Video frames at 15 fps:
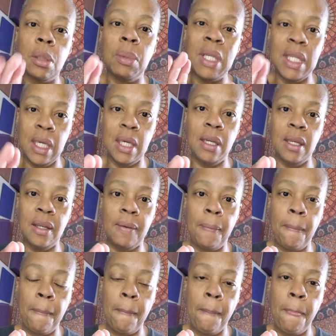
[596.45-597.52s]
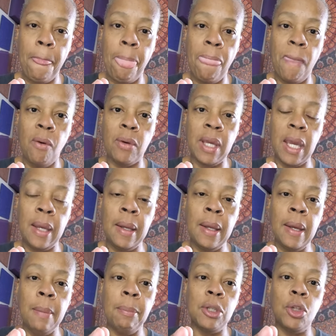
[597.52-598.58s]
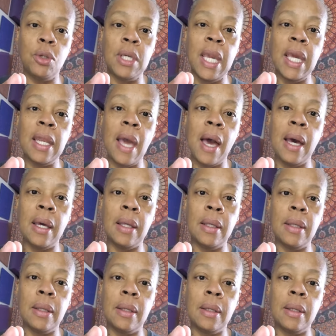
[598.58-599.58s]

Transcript: the beginning. okay? But you cannot